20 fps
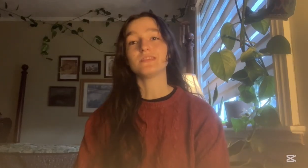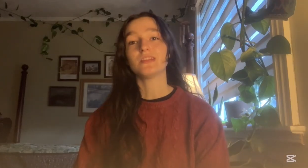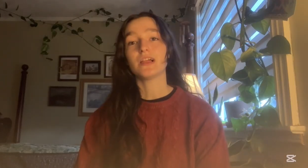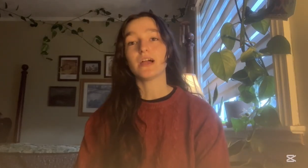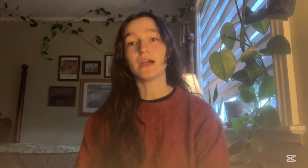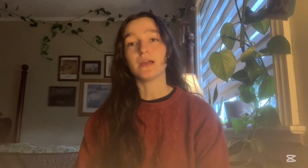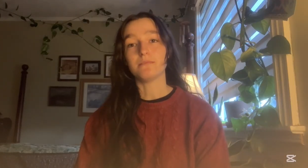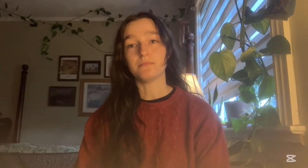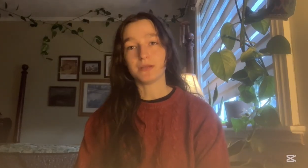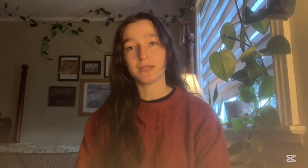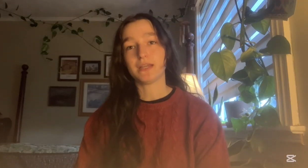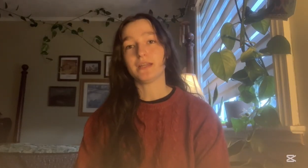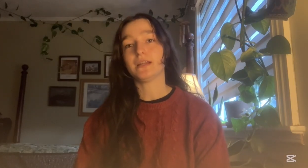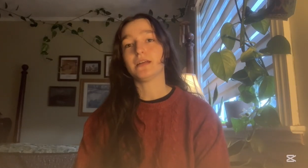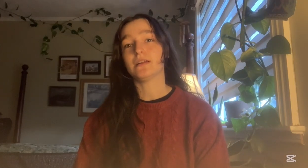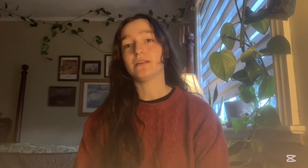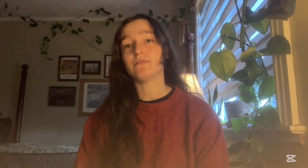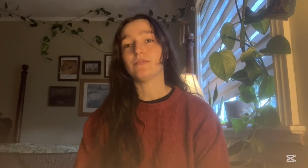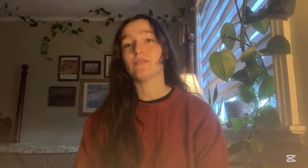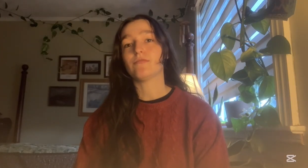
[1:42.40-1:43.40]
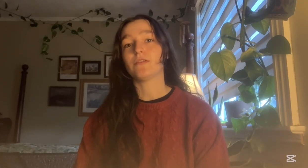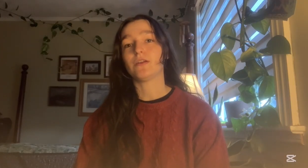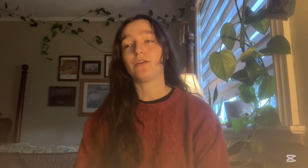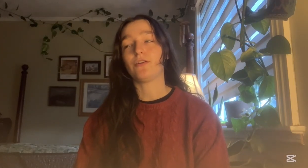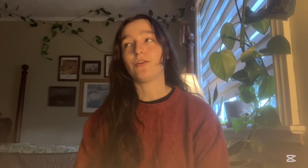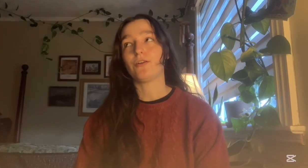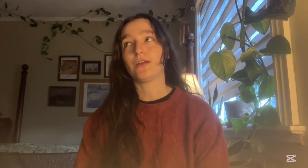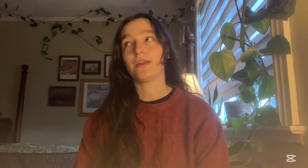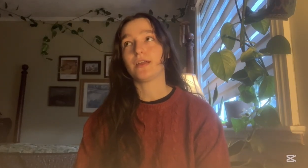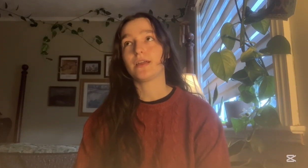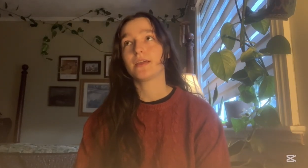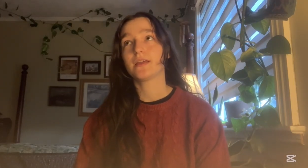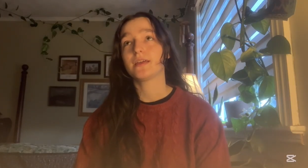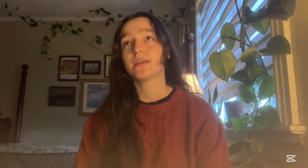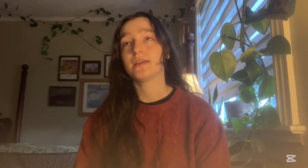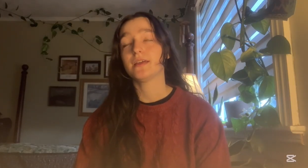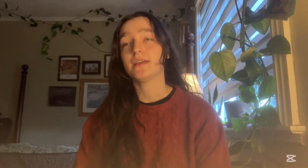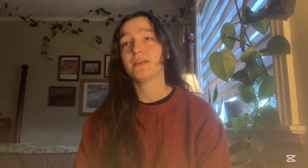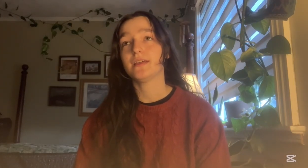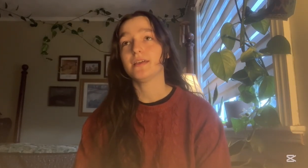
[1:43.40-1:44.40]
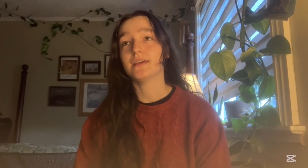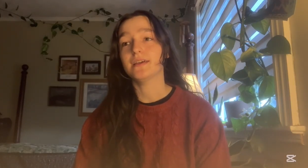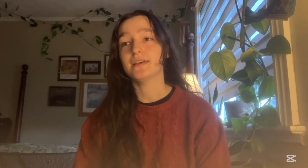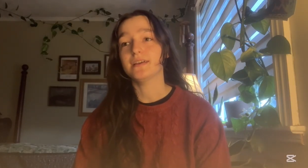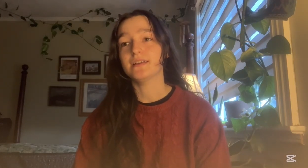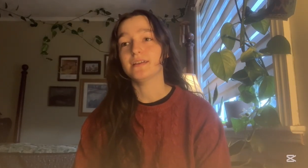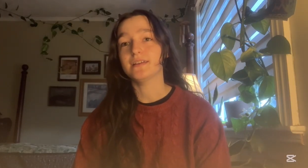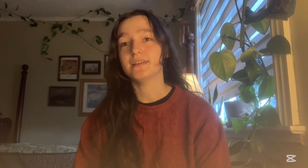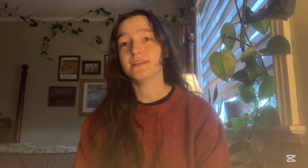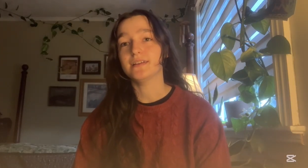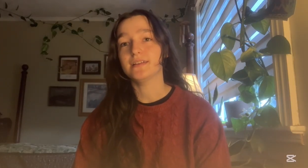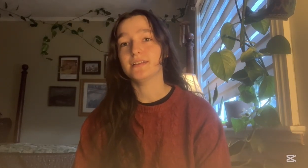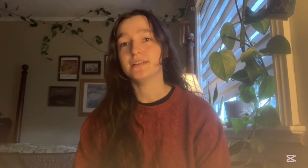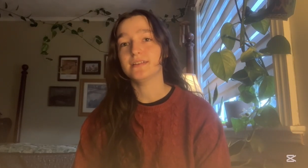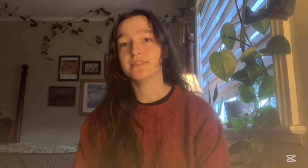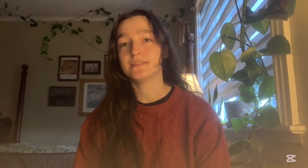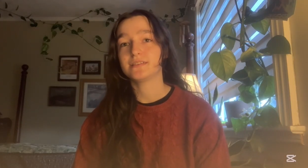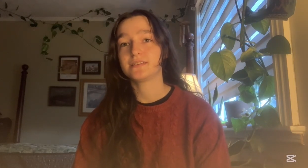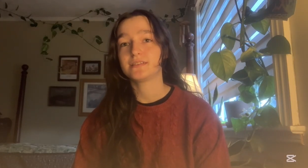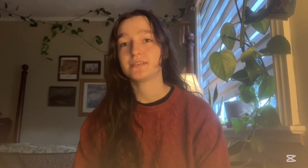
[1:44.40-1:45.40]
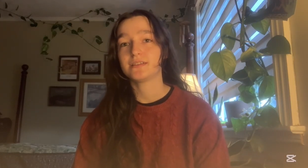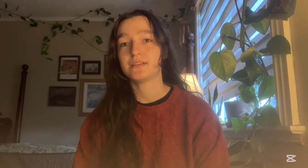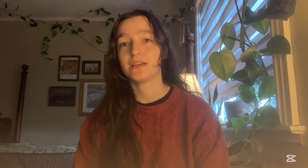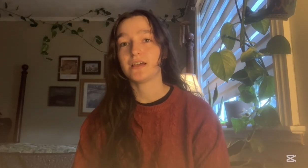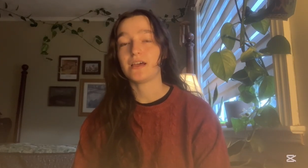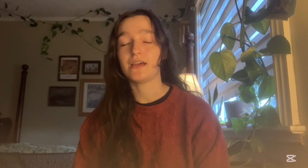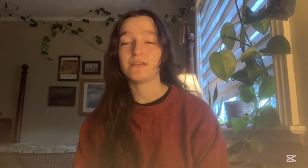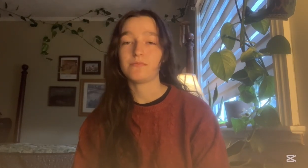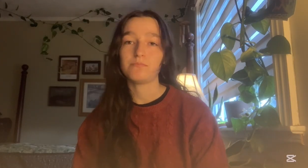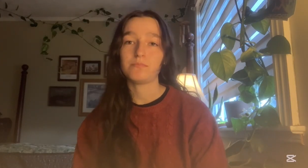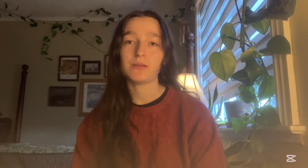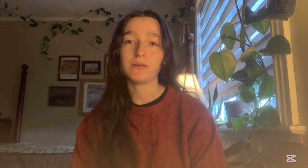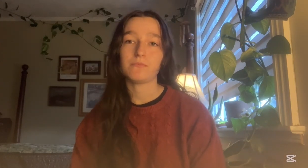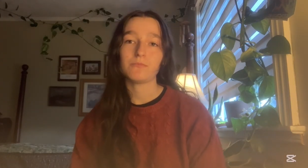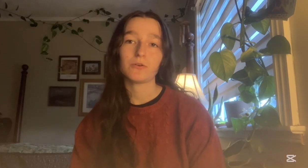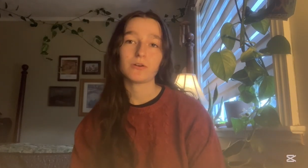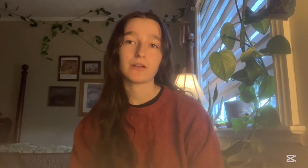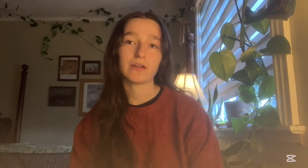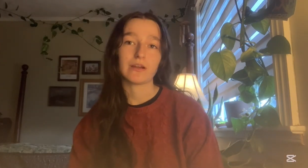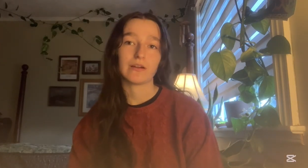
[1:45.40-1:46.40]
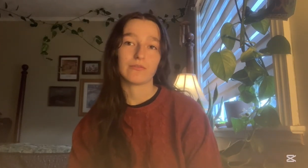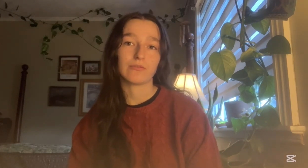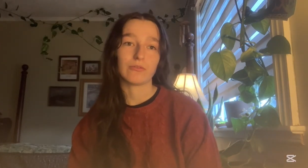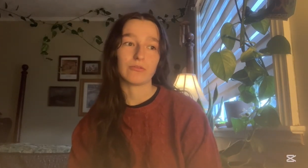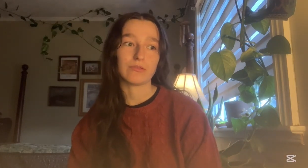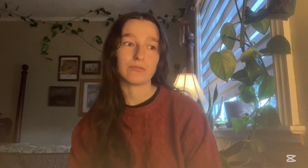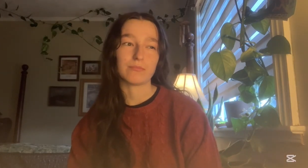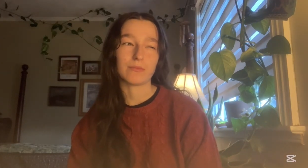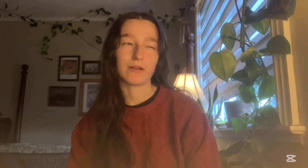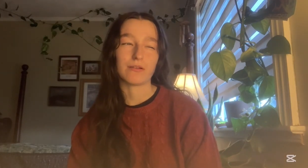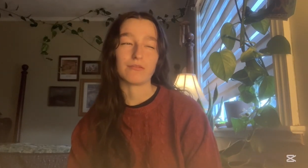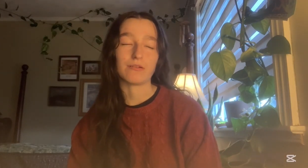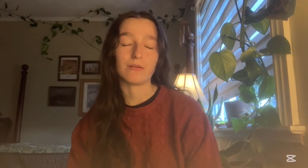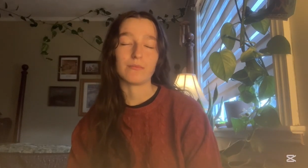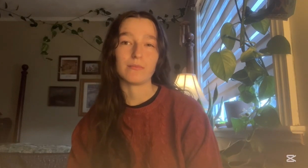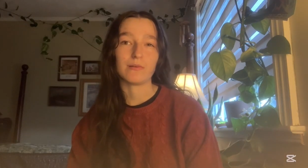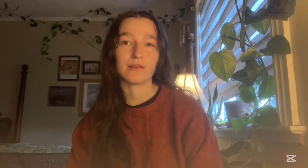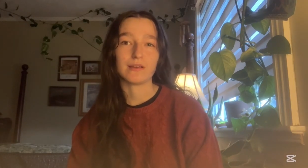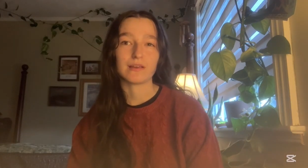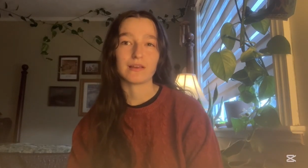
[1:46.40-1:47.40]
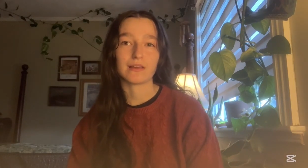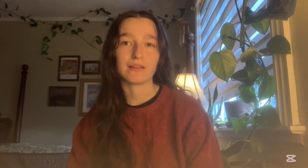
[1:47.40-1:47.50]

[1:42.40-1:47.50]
I'd make it out of a fingering, and I'd be more careful with my ribbing.